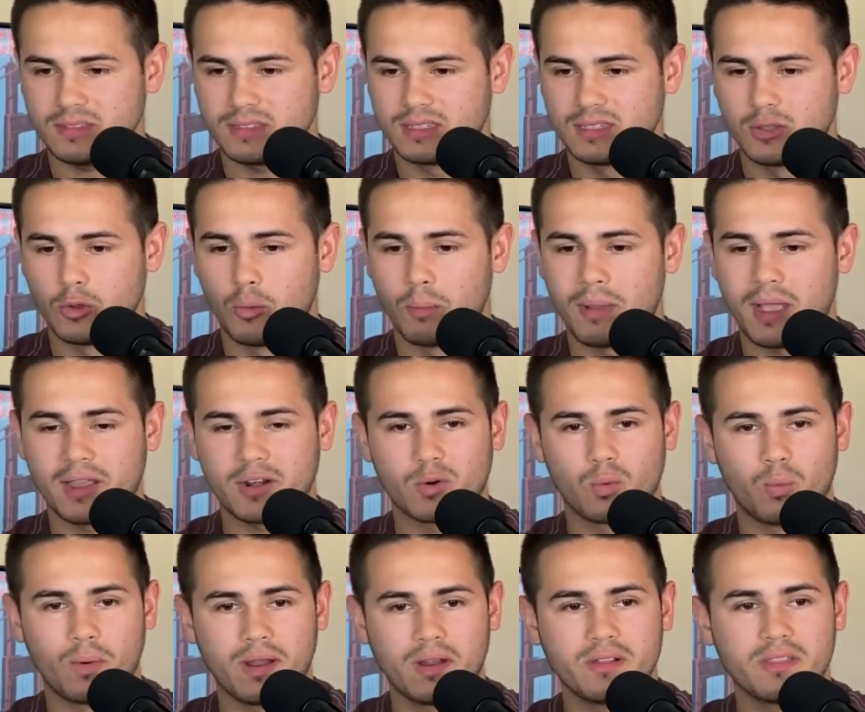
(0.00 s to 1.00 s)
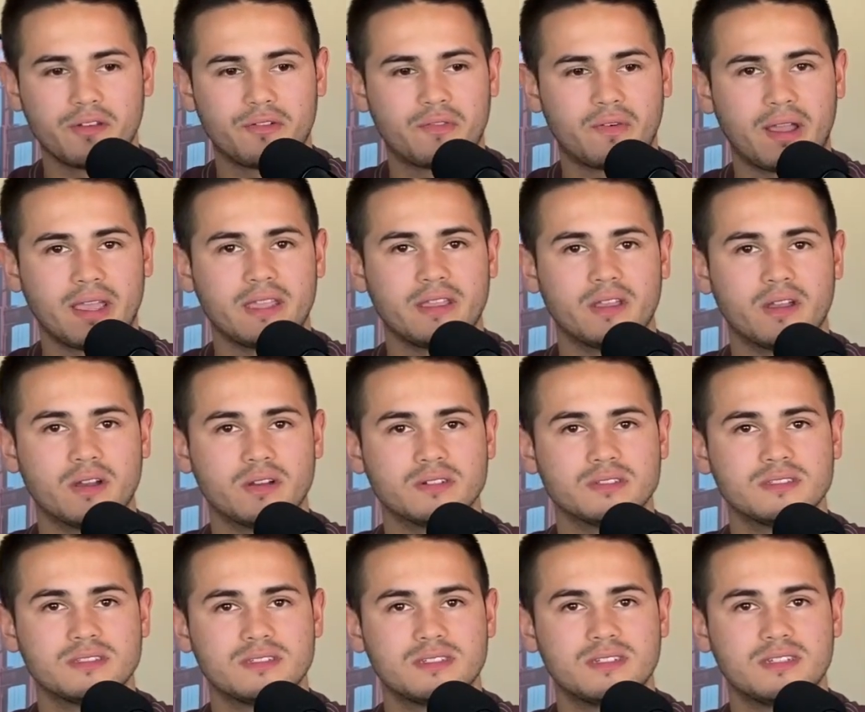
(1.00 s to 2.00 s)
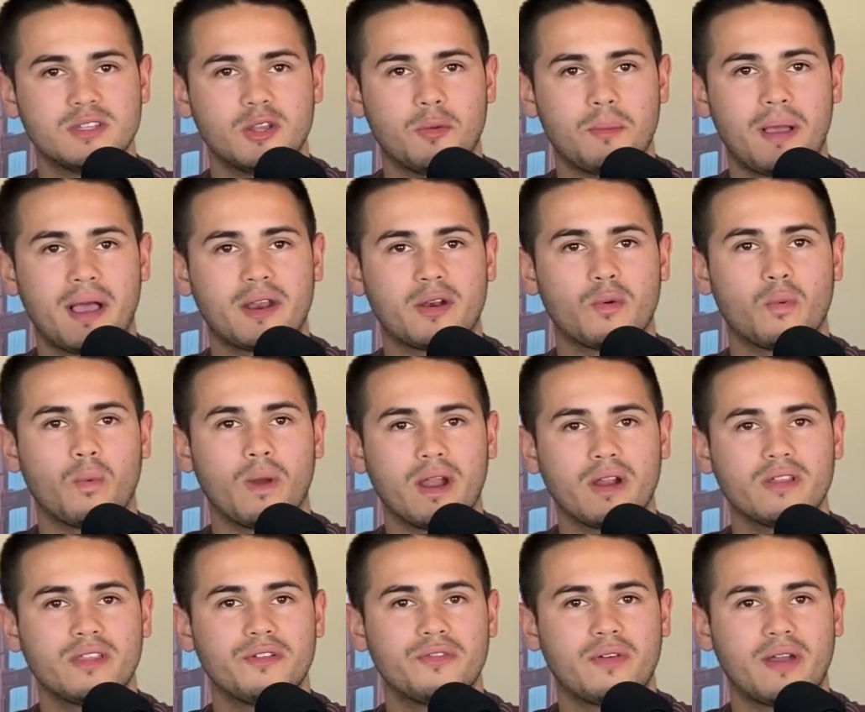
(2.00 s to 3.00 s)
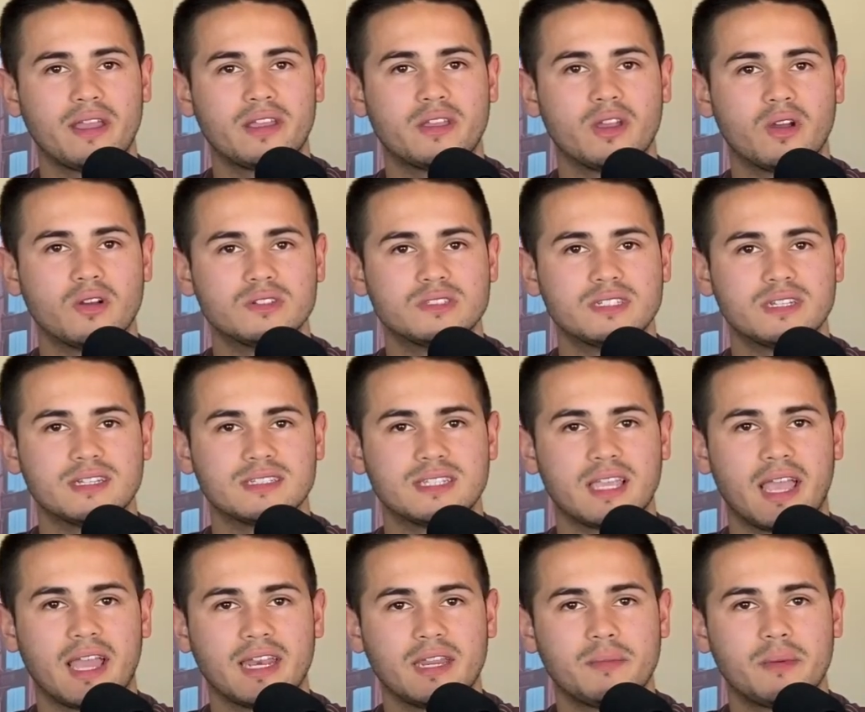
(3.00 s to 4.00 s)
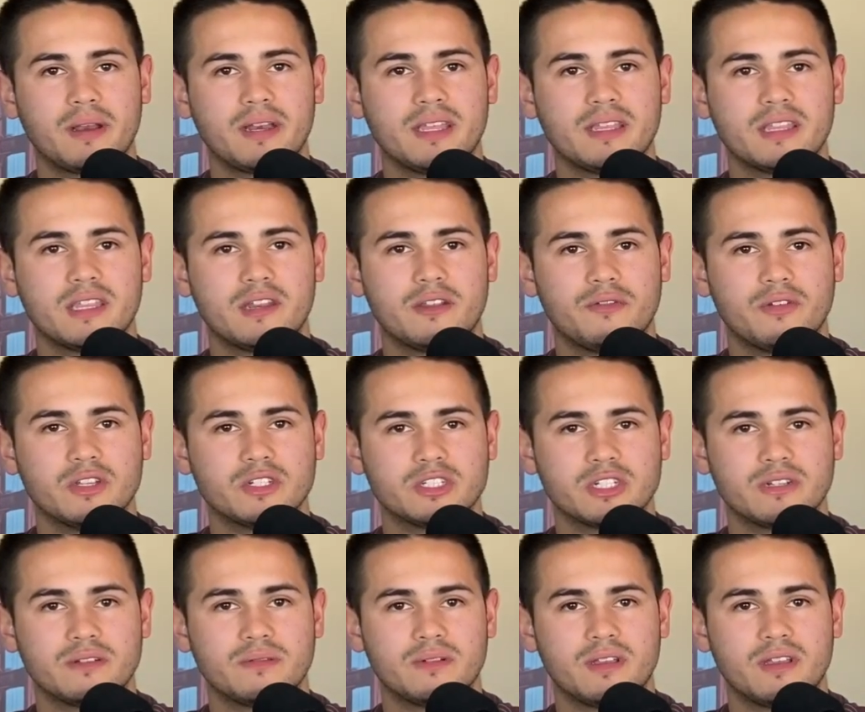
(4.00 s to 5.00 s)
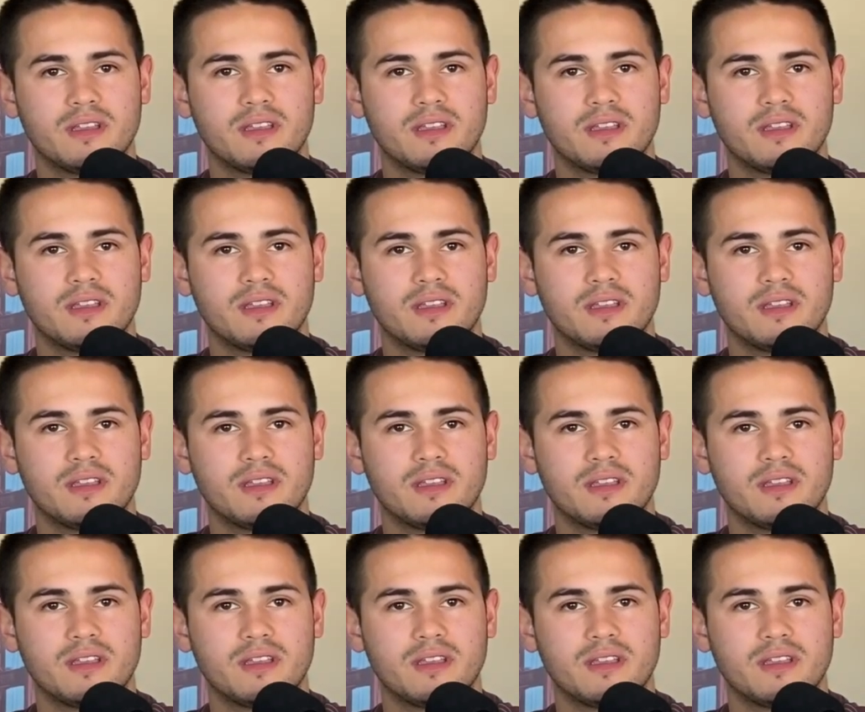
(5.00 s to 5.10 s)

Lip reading: no matter where the fight goes against anybody in the division,